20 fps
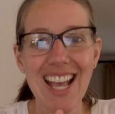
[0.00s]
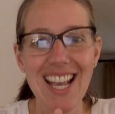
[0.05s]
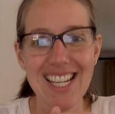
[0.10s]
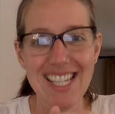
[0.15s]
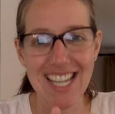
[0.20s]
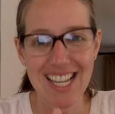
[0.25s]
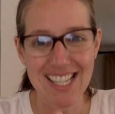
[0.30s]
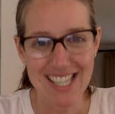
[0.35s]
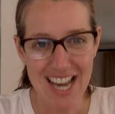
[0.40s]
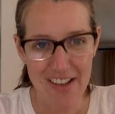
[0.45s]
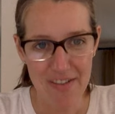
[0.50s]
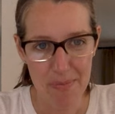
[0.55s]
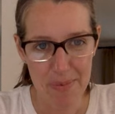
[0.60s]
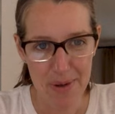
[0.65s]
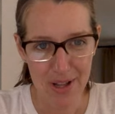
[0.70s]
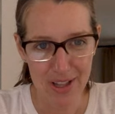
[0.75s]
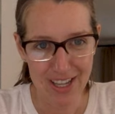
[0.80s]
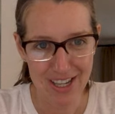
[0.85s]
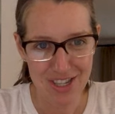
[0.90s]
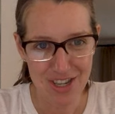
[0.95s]
Does it have a
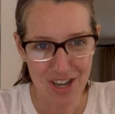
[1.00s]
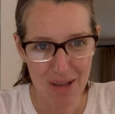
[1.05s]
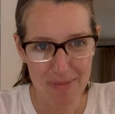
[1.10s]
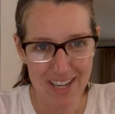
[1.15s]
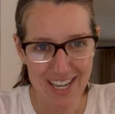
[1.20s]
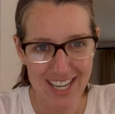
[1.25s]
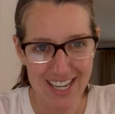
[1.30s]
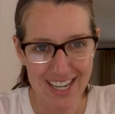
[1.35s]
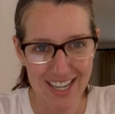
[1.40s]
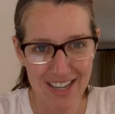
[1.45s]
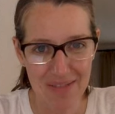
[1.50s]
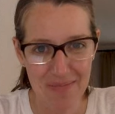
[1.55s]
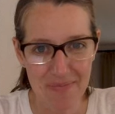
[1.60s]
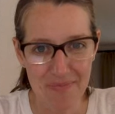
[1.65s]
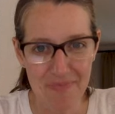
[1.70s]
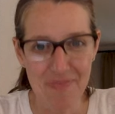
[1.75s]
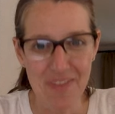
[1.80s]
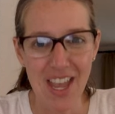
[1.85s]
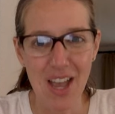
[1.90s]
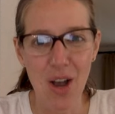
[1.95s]
polyatomic in it?
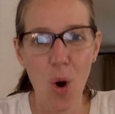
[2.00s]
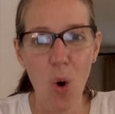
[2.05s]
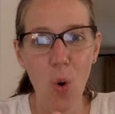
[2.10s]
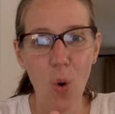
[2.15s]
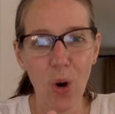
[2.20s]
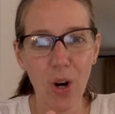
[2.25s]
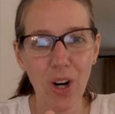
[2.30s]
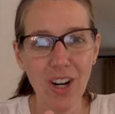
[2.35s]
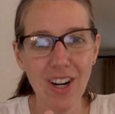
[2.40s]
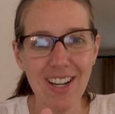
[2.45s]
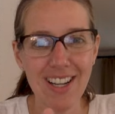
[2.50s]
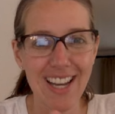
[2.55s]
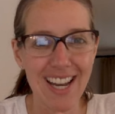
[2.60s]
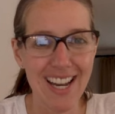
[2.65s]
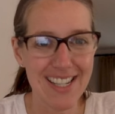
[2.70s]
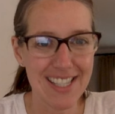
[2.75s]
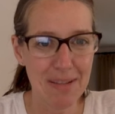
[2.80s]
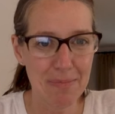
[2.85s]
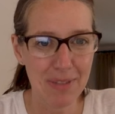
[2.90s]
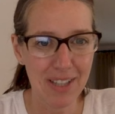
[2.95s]
Or
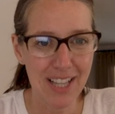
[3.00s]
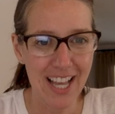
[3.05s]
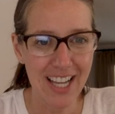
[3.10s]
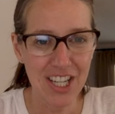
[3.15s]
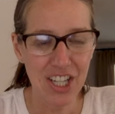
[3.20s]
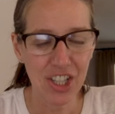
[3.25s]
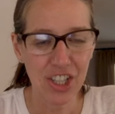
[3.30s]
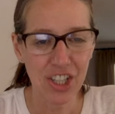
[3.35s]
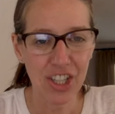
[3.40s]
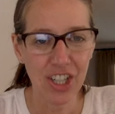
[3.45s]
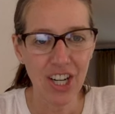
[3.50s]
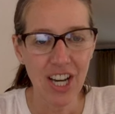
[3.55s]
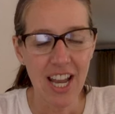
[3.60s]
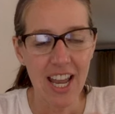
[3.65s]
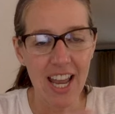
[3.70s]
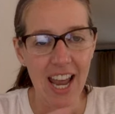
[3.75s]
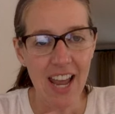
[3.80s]
is it molecular?